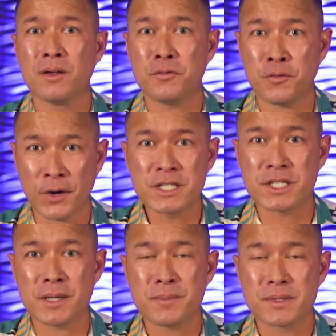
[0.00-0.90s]

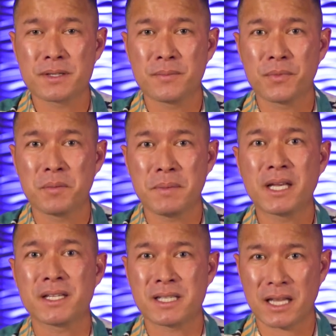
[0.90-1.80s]
friendships,
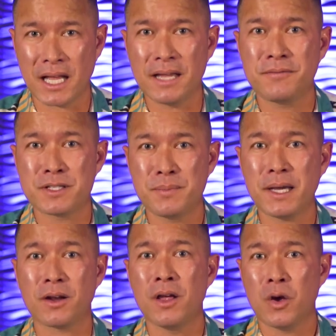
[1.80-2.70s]
because life is
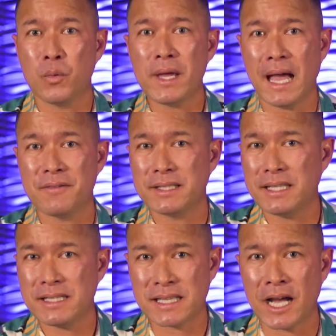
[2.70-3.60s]
better. We have a
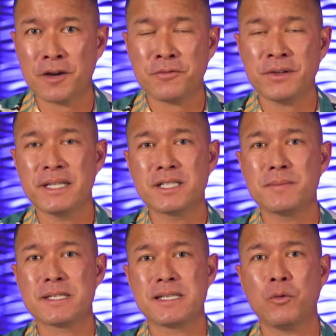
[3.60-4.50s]
desire for
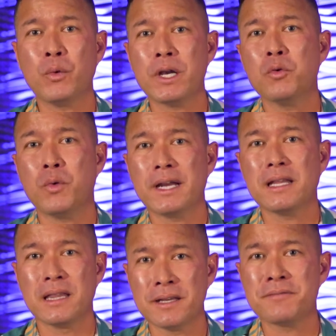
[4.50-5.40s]
intimacy. We don't want to
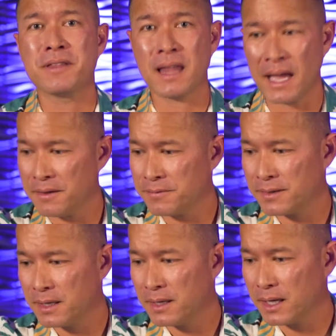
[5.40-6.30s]
live life
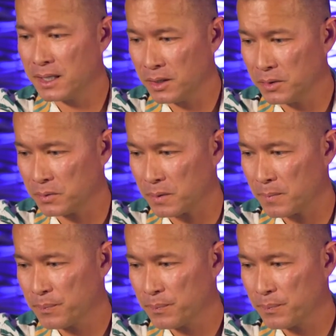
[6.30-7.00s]
alone.